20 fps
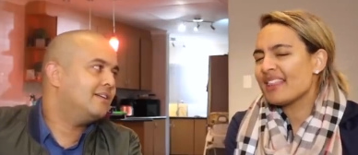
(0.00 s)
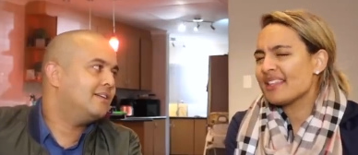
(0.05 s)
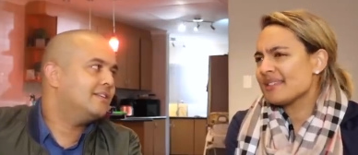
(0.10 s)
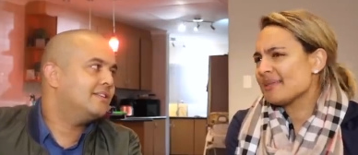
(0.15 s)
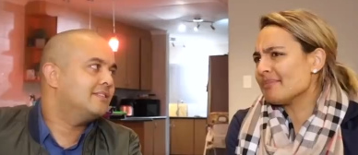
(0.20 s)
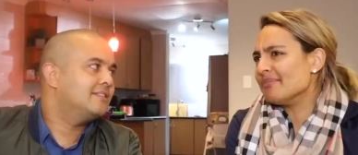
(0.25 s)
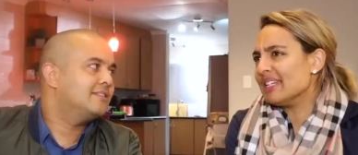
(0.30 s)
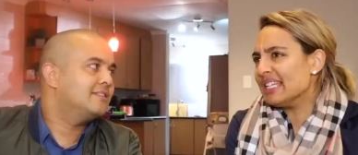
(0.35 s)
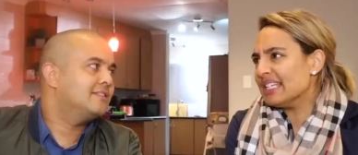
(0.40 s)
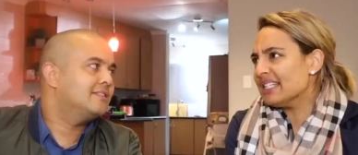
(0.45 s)
Speaker 1: others
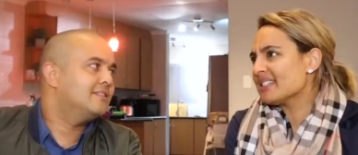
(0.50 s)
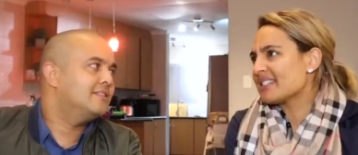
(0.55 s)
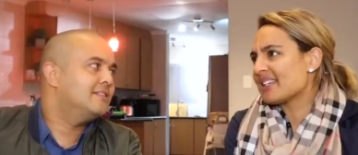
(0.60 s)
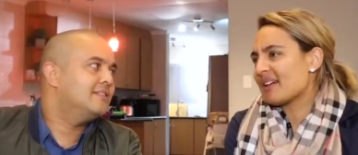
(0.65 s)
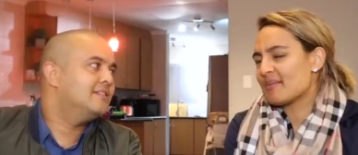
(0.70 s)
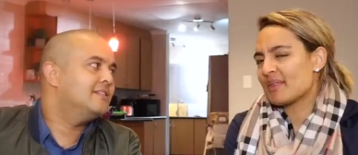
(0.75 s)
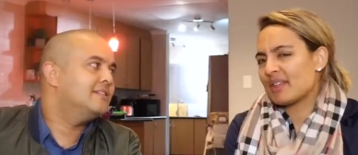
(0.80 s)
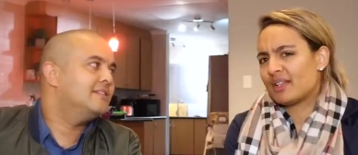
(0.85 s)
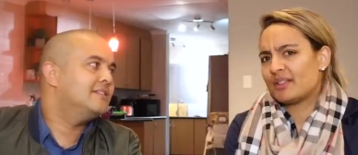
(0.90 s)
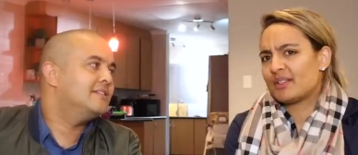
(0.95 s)
mean
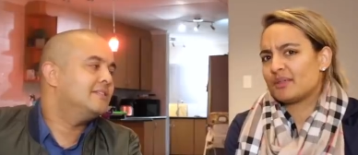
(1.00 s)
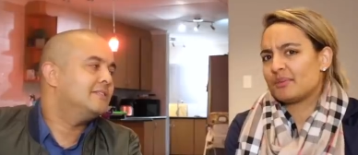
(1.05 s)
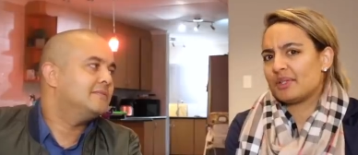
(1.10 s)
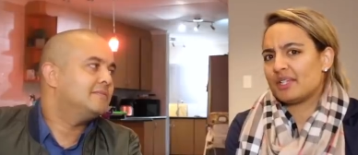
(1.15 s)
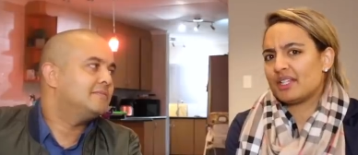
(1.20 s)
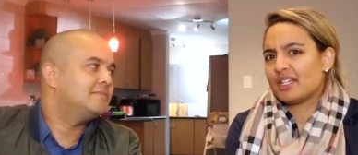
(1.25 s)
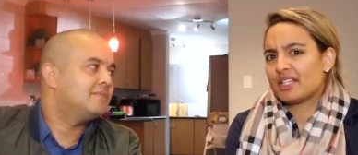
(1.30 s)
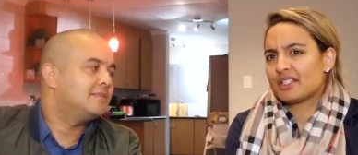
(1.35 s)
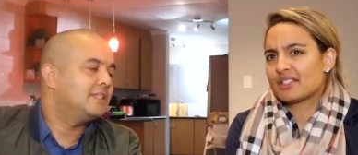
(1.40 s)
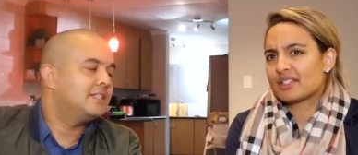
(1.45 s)
something to
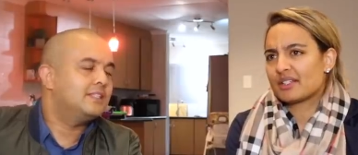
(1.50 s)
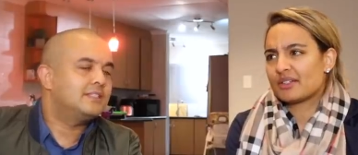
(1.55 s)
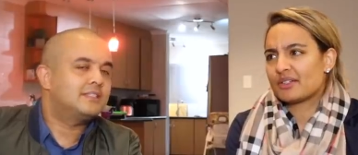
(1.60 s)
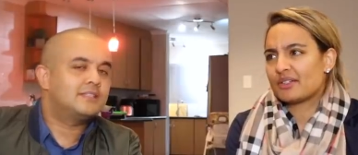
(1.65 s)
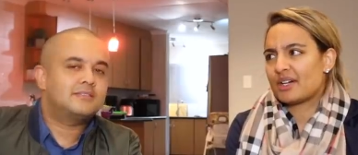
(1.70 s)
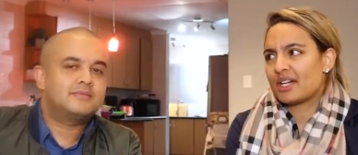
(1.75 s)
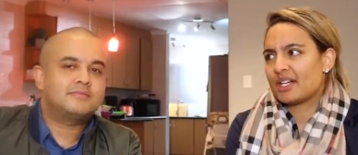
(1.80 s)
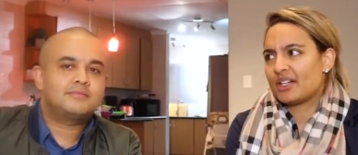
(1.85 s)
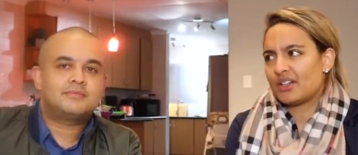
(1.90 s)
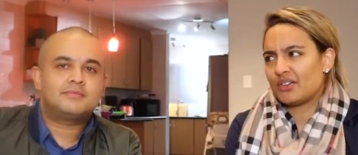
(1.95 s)
me, so yeah.
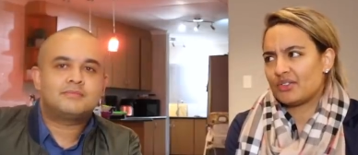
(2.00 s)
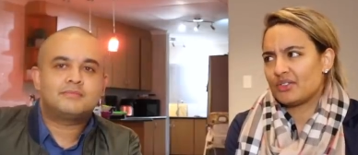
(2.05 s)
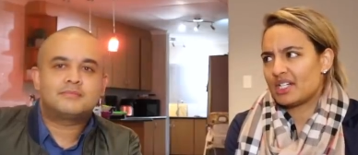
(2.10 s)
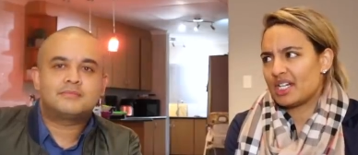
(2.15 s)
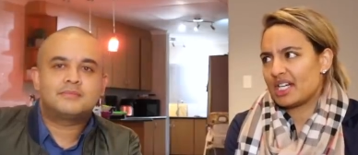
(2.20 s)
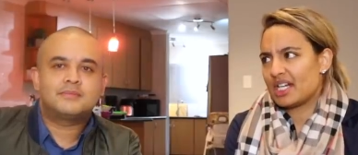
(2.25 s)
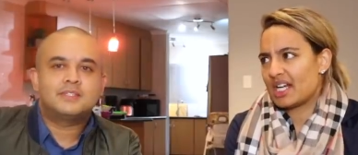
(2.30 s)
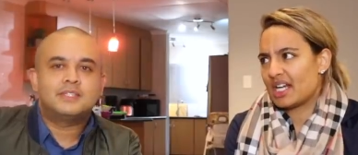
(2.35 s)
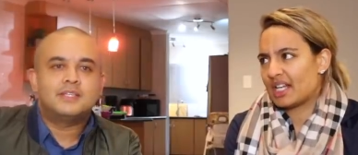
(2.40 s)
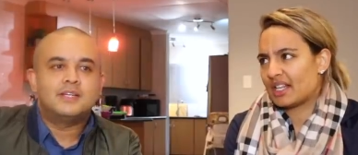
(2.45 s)
I don't
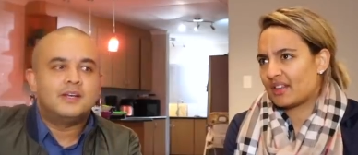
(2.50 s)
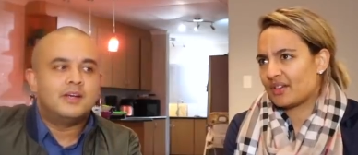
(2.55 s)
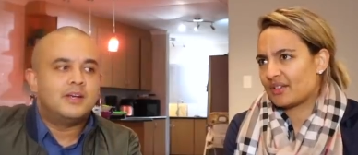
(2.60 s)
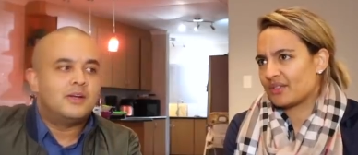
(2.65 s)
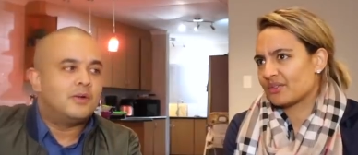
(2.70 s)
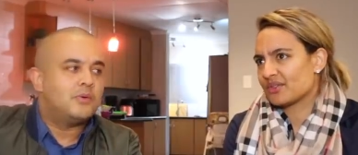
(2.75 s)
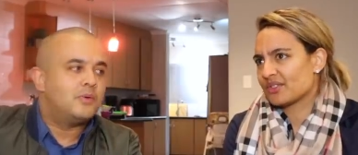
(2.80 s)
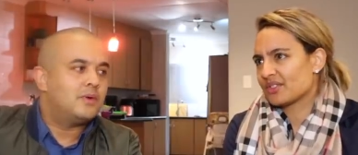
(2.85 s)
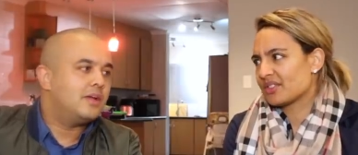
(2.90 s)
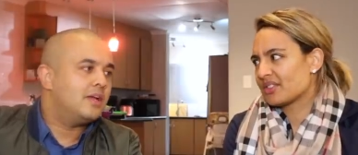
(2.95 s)
regret those.
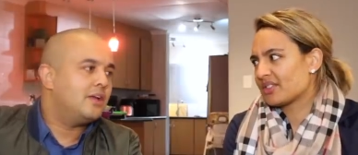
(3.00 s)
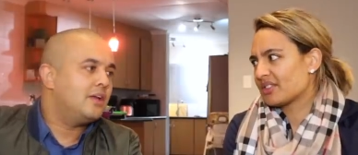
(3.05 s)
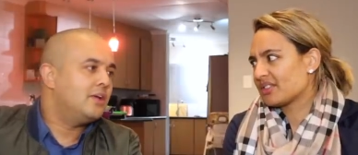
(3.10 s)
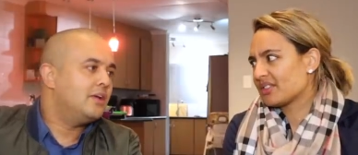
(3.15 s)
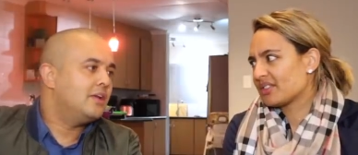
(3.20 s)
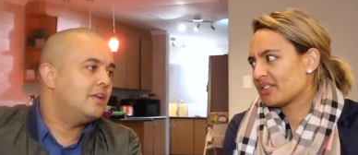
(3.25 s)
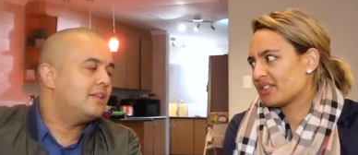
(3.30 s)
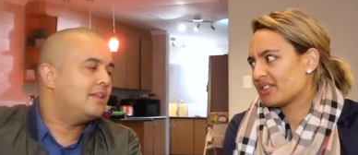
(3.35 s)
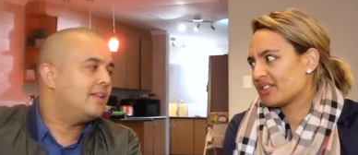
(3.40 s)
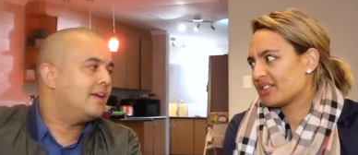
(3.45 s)
Speaker 2: When are you
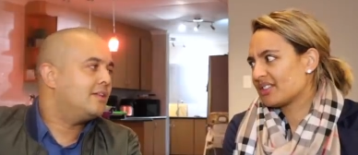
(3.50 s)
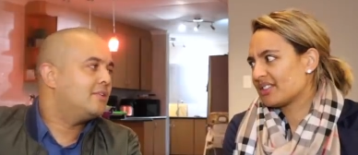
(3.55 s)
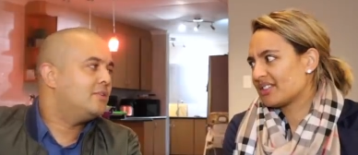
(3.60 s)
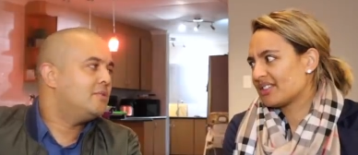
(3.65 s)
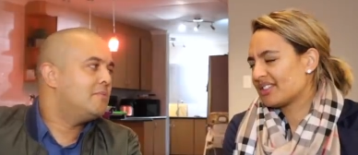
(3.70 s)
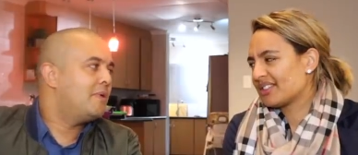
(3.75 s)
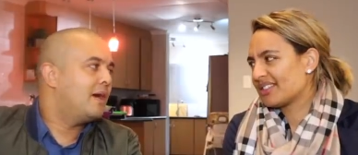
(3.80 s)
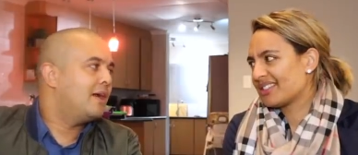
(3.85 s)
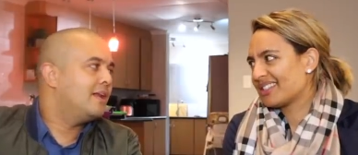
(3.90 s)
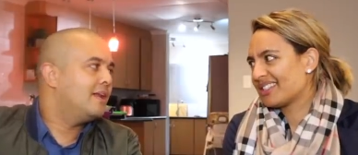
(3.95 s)
gonna tattoo
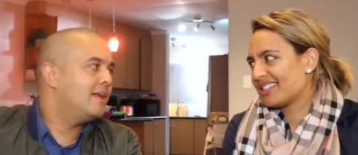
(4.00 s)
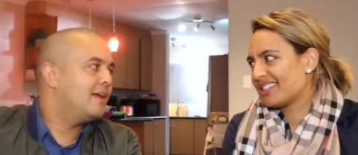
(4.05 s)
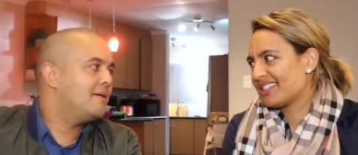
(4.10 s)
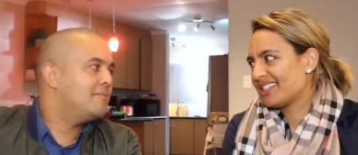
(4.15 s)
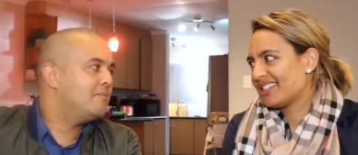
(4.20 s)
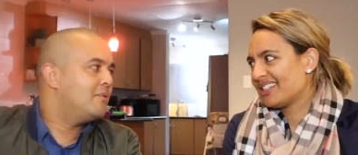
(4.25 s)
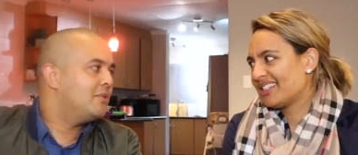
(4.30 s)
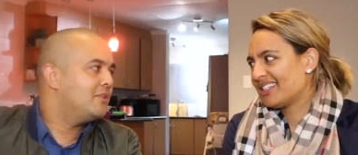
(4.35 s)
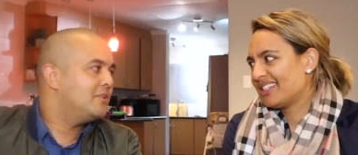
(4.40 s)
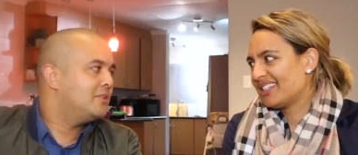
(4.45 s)
my name
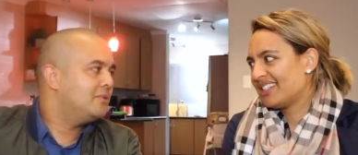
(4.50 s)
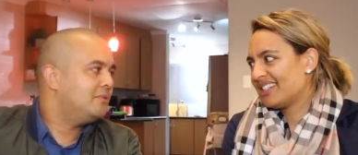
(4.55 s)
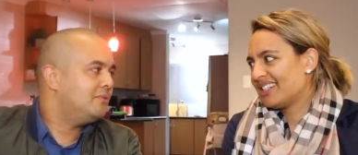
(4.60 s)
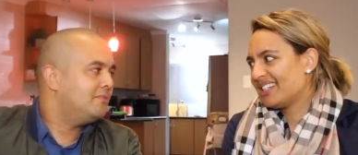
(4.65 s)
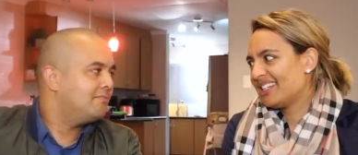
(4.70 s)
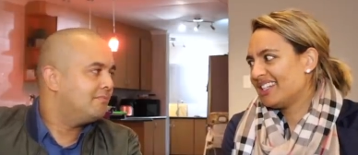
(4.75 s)
on you?